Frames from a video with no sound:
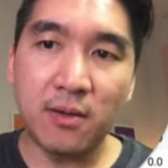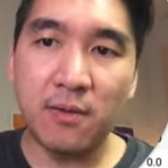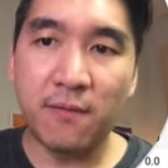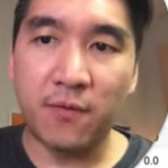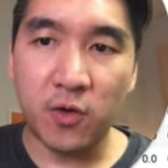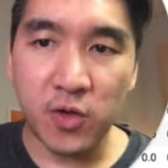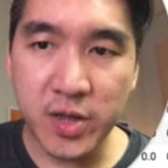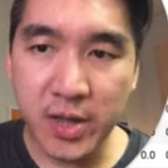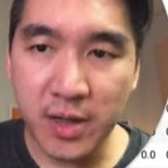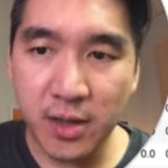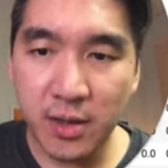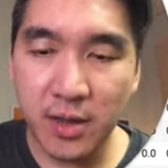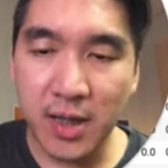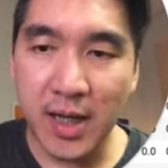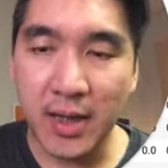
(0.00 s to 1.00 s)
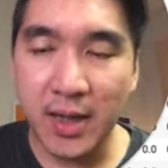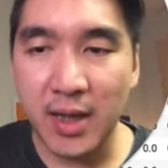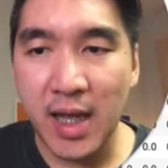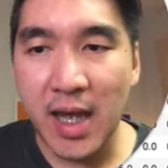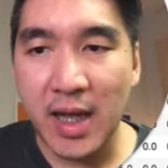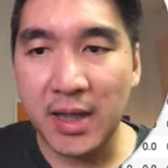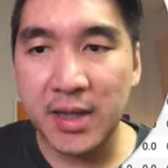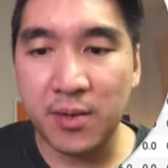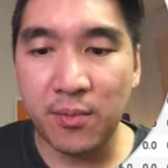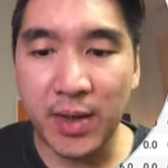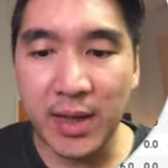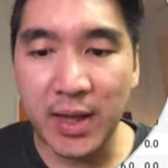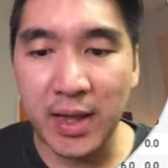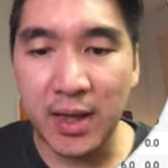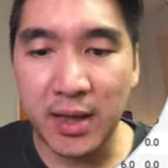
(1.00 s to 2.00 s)
version that it has
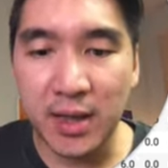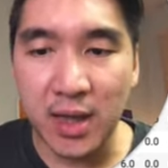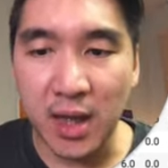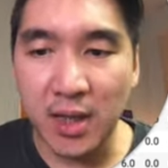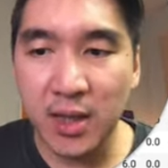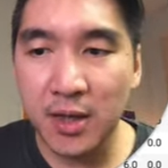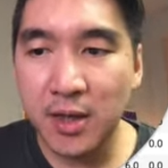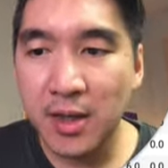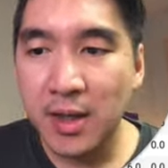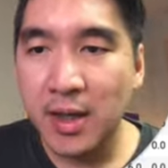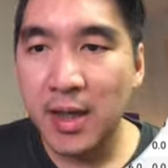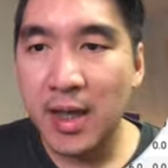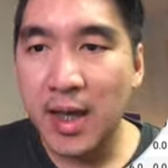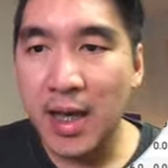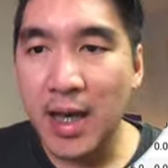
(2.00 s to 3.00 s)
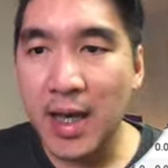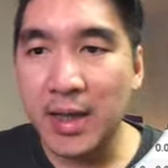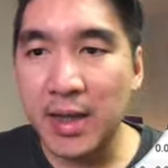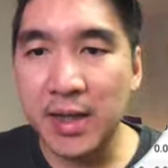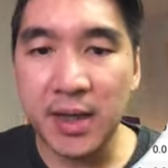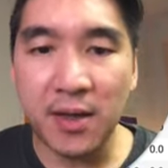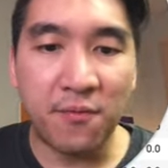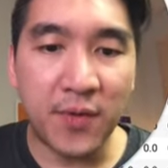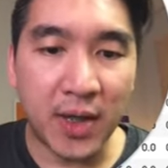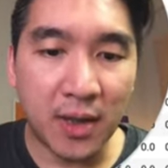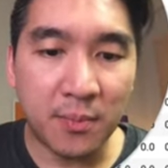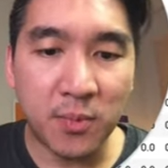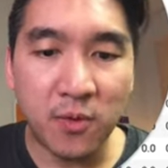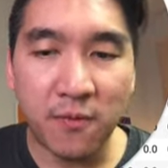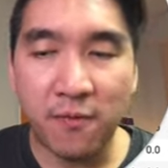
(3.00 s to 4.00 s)
already done and is
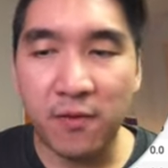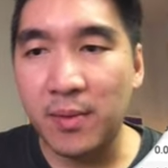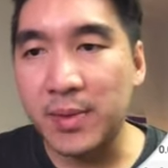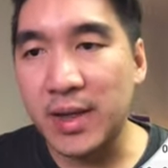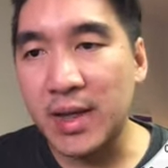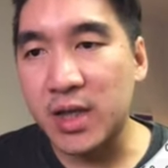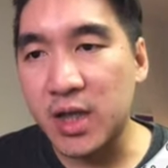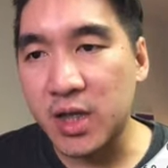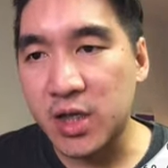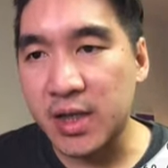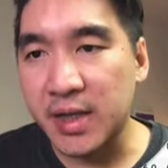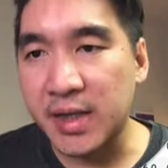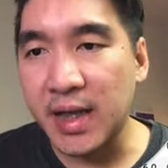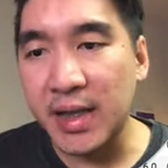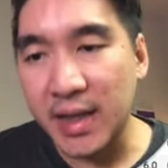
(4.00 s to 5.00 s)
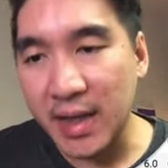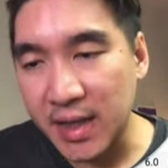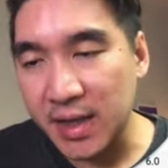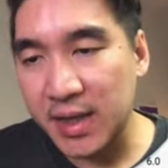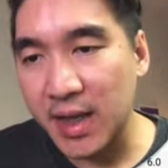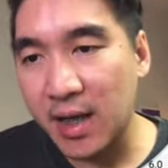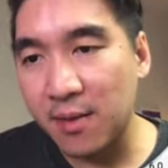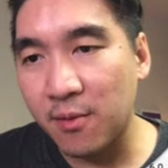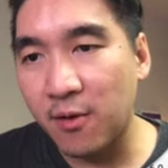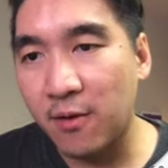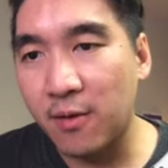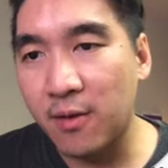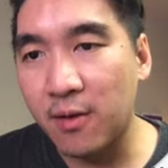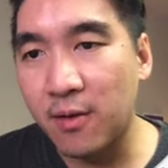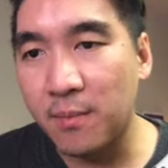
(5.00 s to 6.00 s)
available from the digits dataset
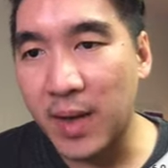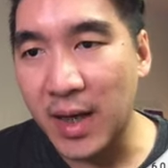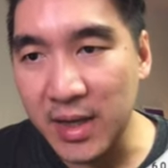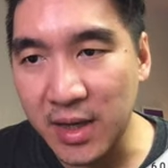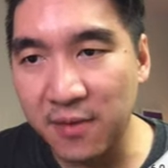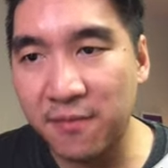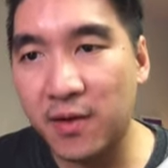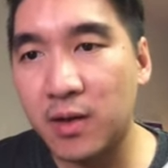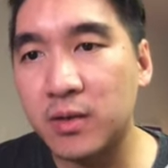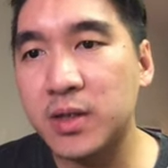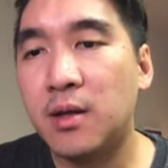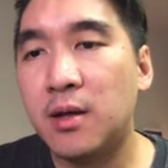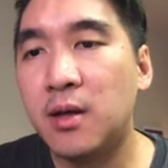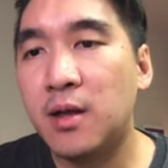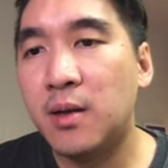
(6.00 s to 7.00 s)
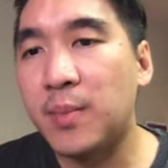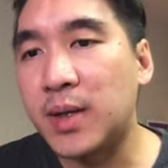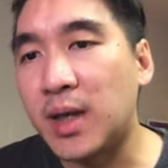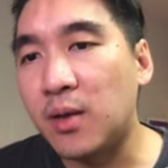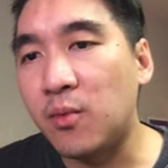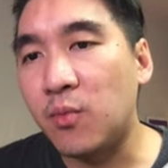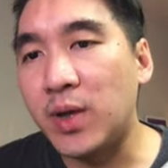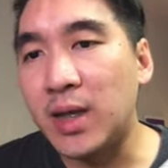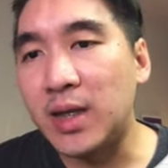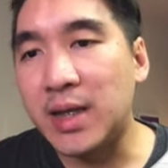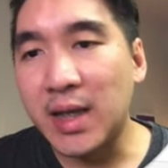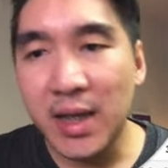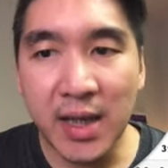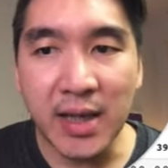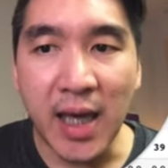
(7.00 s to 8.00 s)
by default. But then we
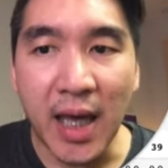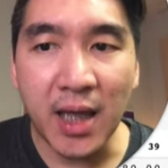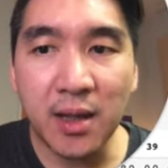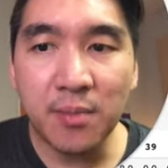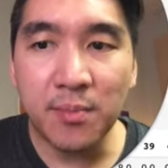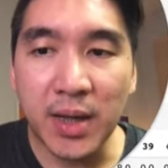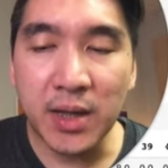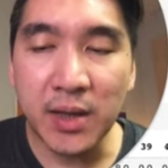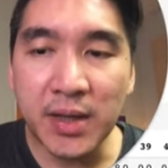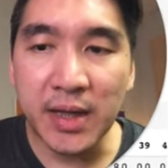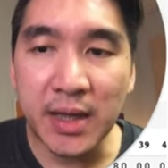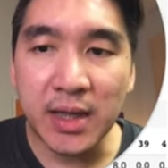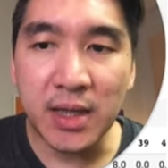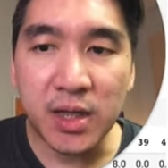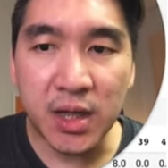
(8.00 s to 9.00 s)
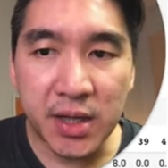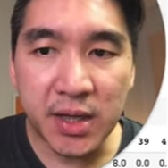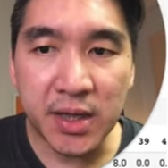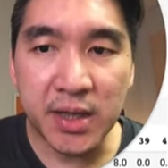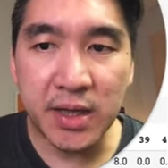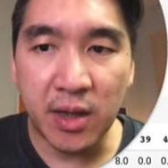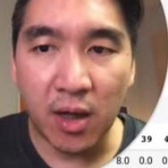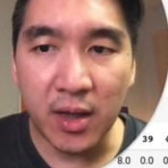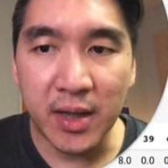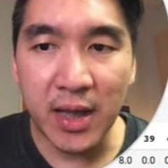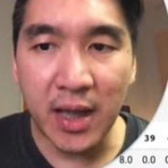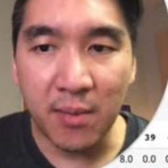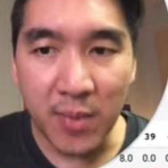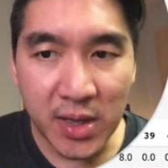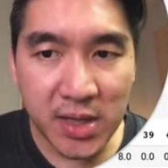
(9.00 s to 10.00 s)
did it again by using the
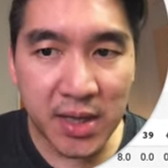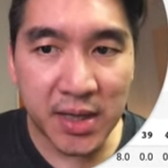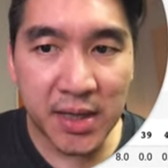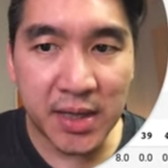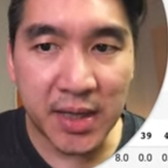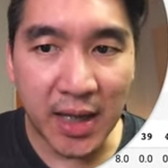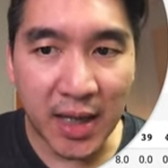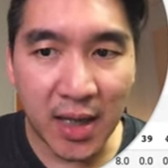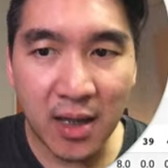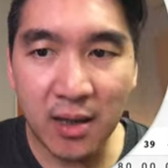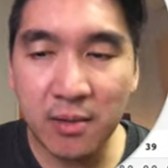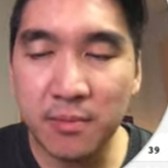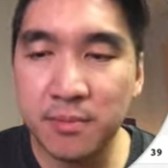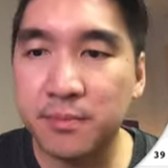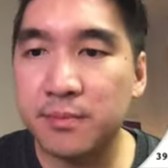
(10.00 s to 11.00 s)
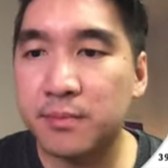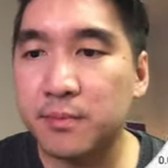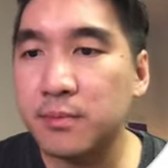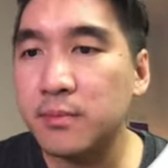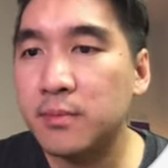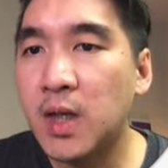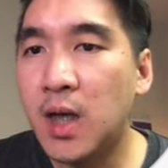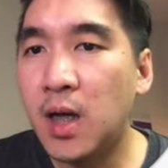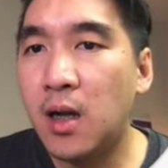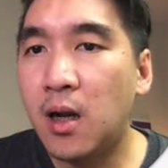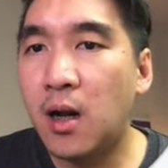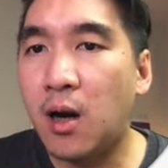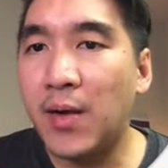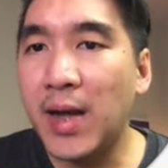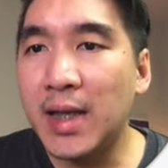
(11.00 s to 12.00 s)
digits.images data.
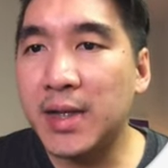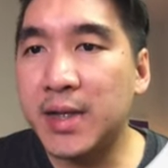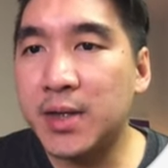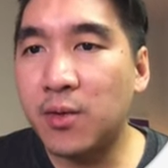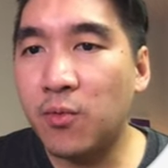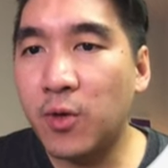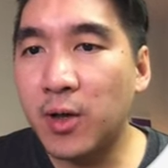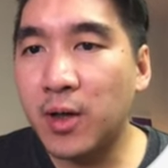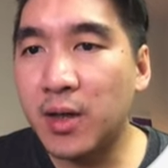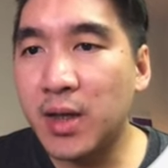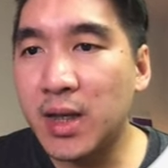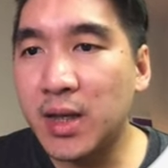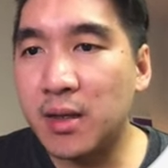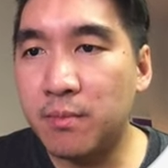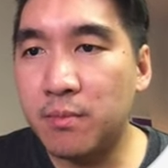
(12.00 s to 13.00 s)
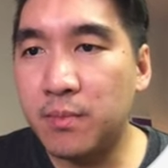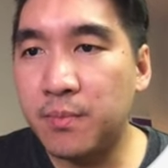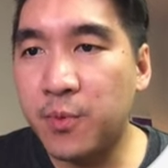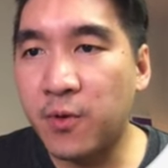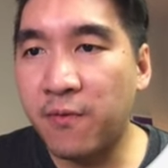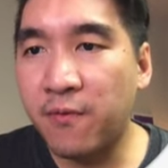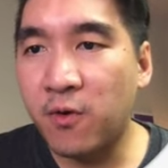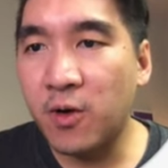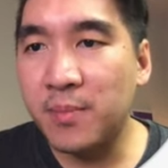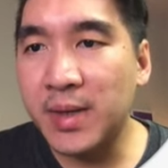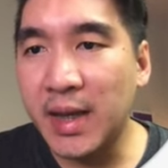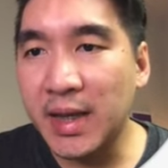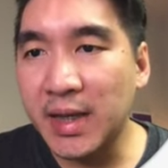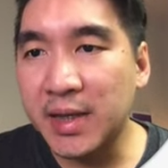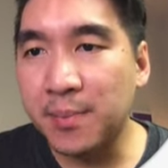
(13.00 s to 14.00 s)
All right, and so we're gonna perform
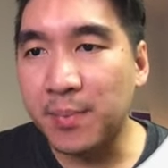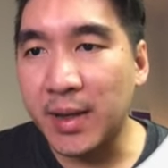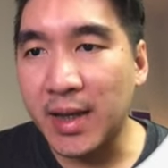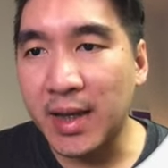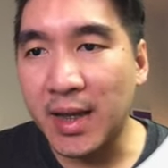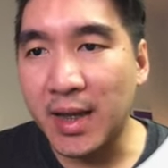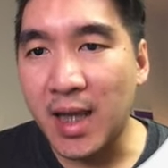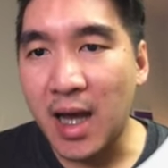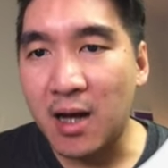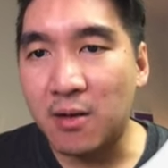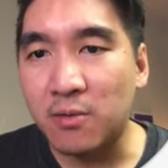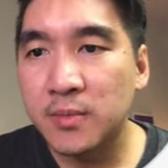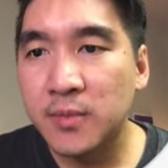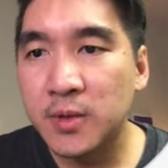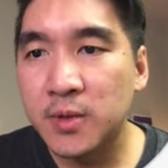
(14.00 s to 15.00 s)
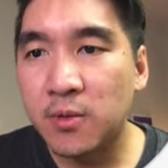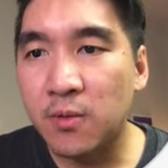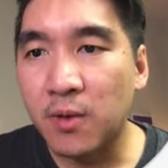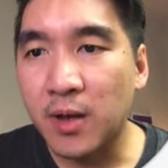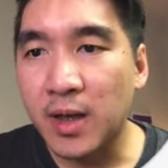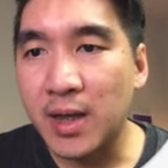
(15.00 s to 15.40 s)
data splitting now. We're gonna